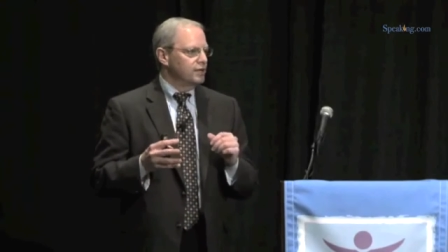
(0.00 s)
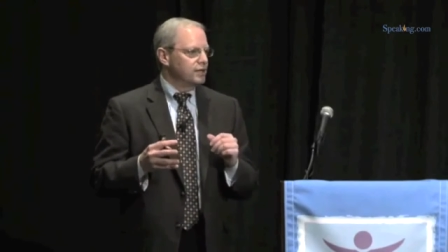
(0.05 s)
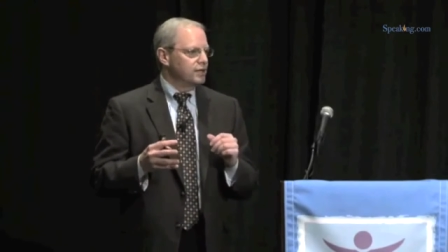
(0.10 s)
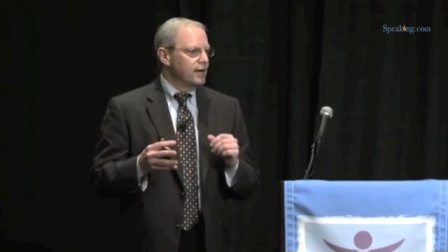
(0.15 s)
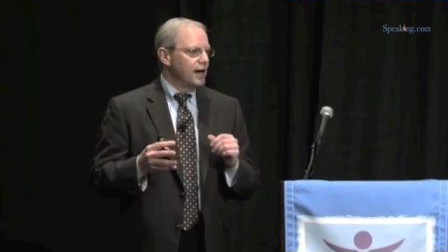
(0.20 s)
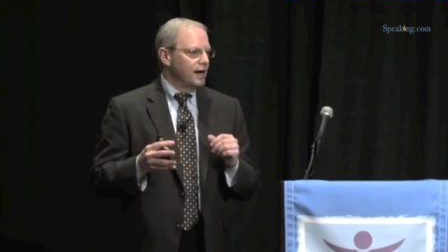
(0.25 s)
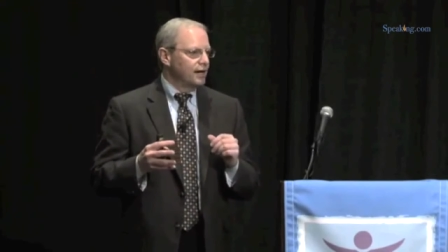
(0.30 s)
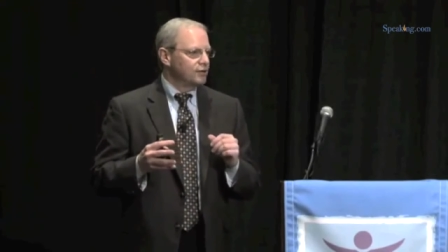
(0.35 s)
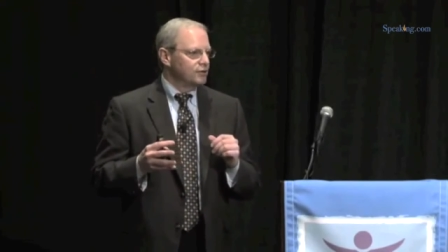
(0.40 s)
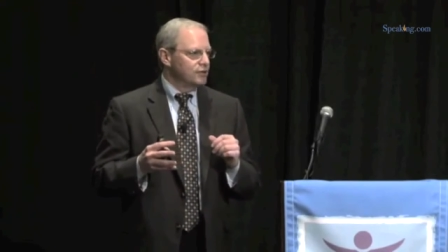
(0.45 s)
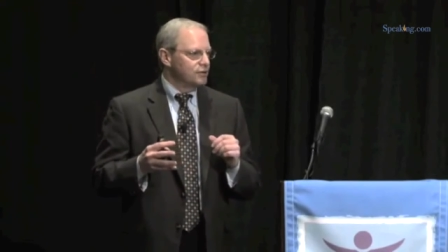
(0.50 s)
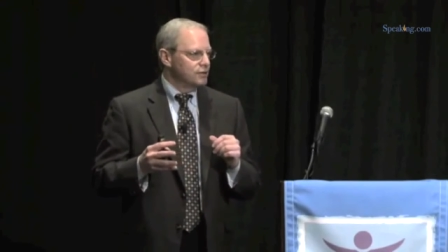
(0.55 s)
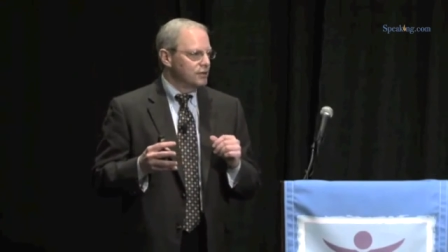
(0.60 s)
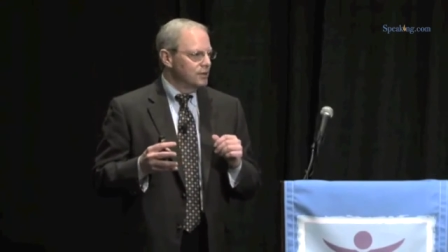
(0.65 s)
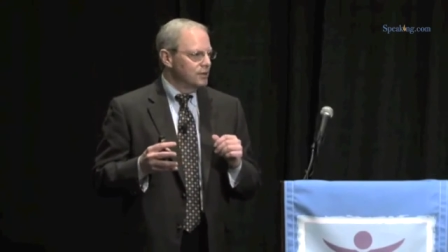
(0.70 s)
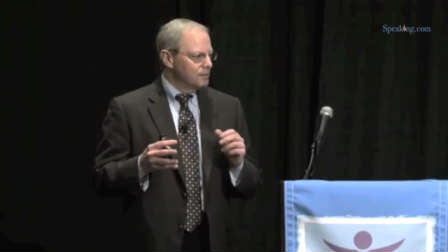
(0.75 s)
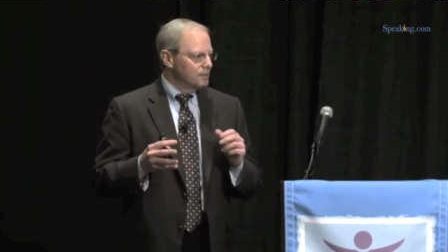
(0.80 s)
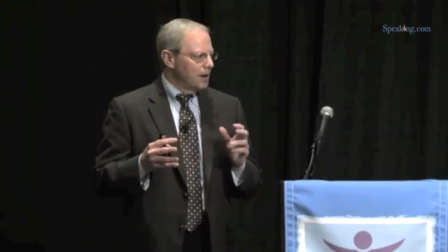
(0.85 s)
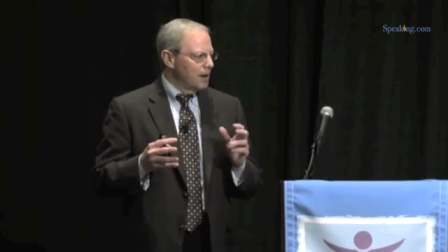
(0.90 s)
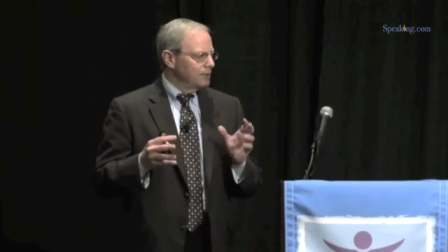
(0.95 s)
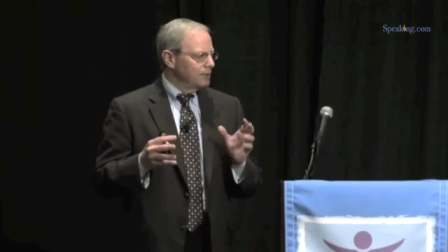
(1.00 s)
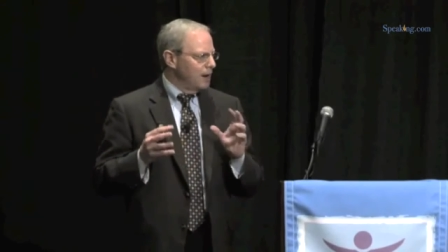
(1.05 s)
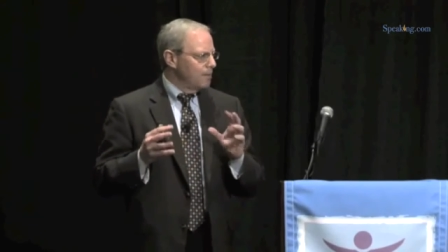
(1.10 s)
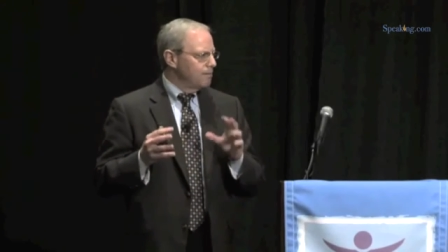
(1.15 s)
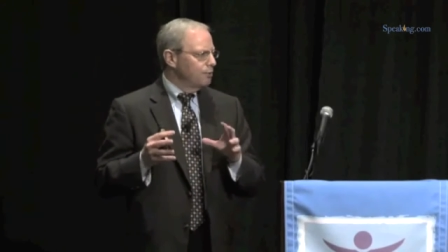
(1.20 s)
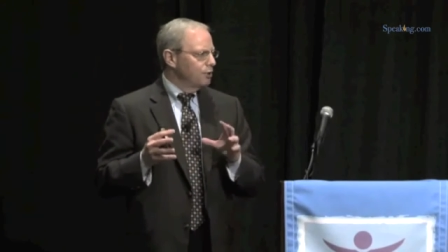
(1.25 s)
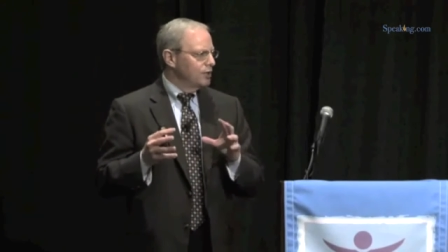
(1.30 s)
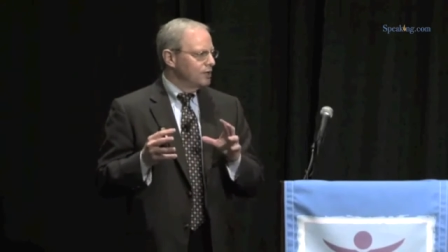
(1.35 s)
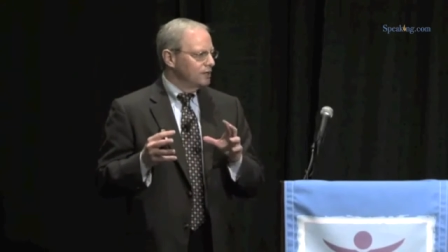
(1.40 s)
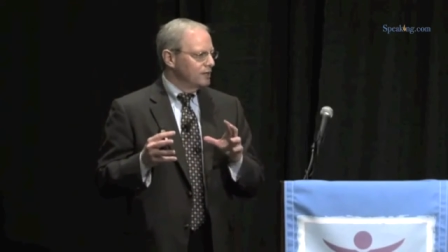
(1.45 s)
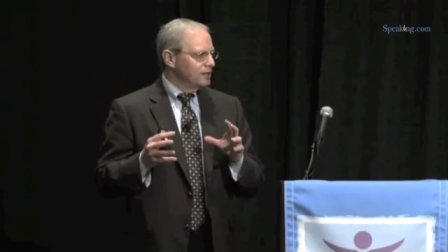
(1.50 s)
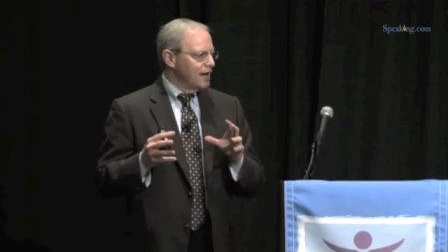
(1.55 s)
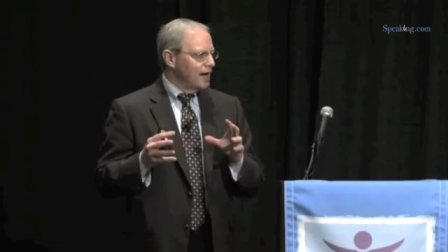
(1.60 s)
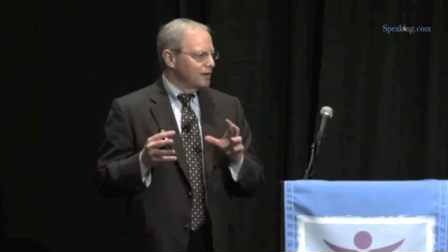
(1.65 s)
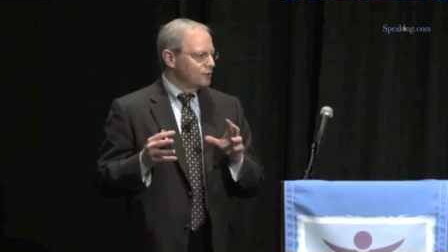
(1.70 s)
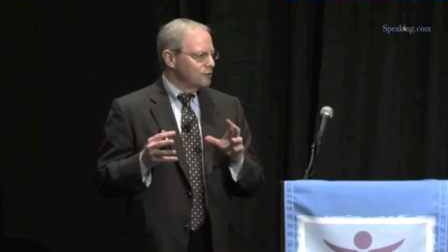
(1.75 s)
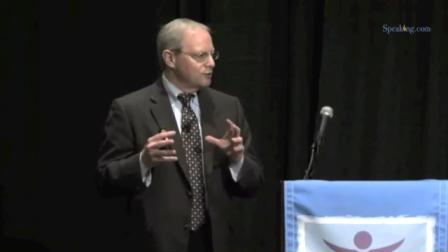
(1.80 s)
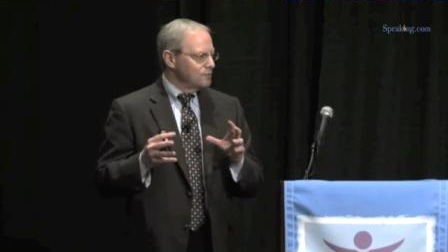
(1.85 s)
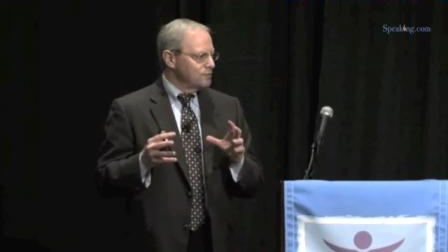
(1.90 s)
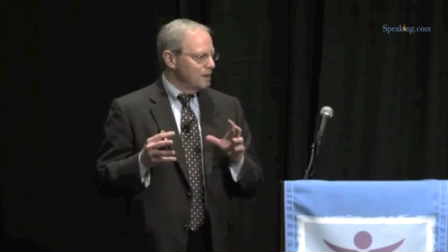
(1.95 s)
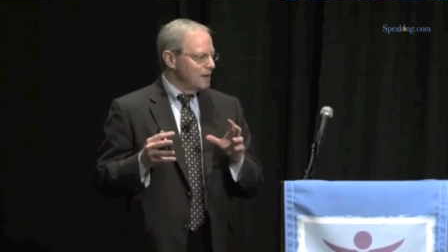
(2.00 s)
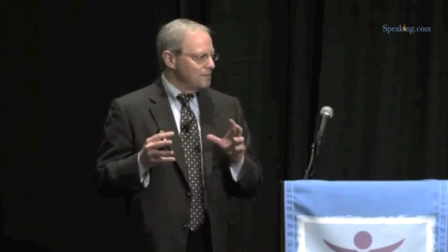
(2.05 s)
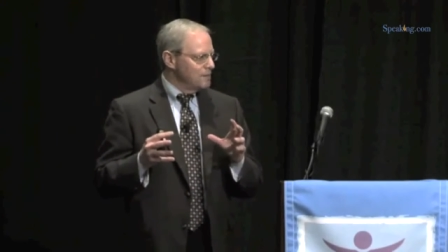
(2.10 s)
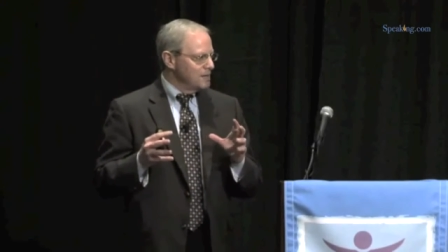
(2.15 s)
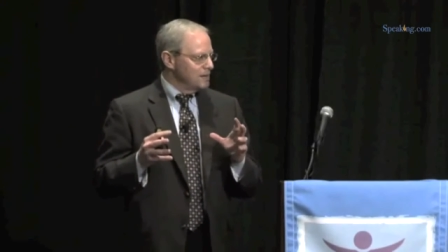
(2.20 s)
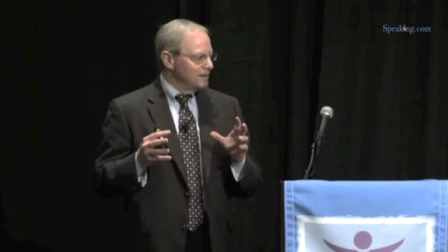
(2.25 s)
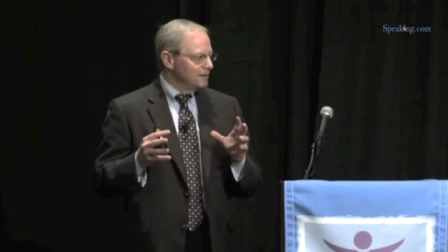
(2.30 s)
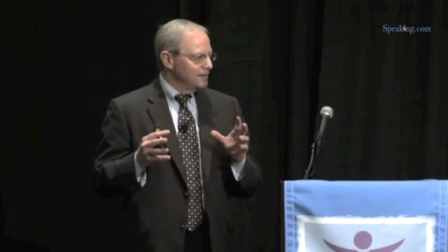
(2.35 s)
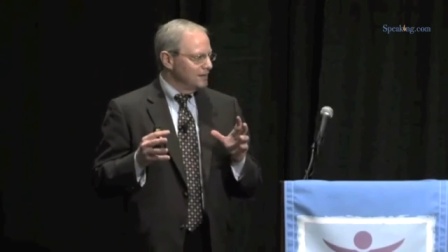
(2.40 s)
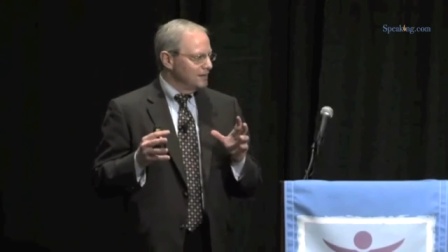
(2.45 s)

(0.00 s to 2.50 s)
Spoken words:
the doctor is. Probably how brilliant the doctor is may be a